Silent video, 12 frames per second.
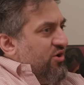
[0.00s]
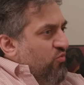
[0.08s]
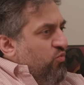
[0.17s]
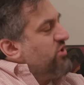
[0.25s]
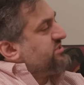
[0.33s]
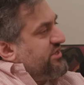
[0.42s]

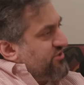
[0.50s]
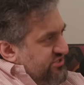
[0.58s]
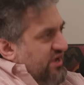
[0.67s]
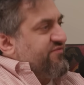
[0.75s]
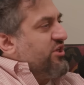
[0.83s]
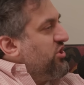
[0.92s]
was there
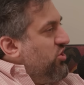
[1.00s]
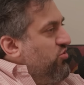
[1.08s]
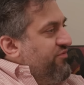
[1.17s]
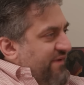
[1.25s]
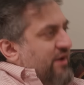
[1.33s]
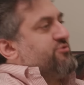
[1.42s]
stuff that you
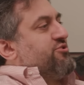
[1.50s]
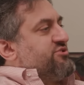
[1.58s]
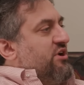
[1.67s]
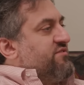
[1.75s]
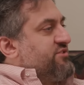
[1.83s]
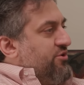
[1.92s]
found
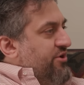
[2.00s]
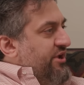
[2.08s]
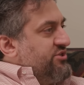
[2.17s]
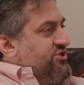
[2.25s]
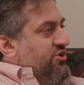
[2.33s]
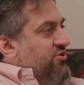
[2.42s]
yourself
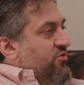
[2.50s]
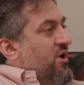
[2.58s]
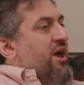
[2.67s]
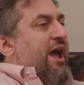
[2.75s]
turning to